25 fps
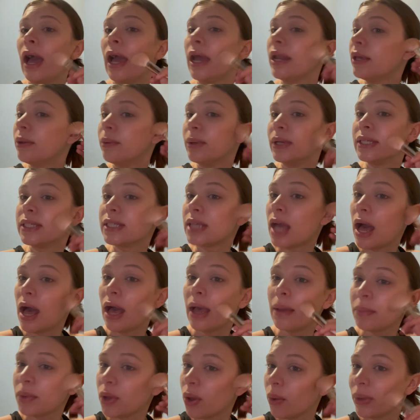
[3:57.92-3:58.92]
Anyways,
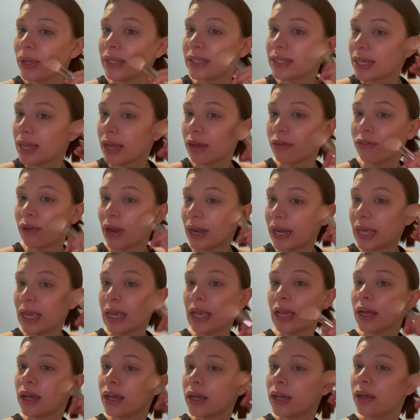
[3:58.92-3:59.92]
I'm going to get
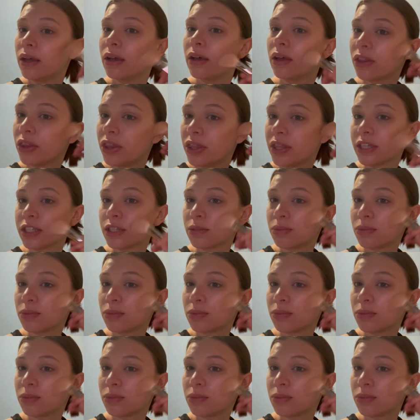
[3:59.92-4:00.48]
ready this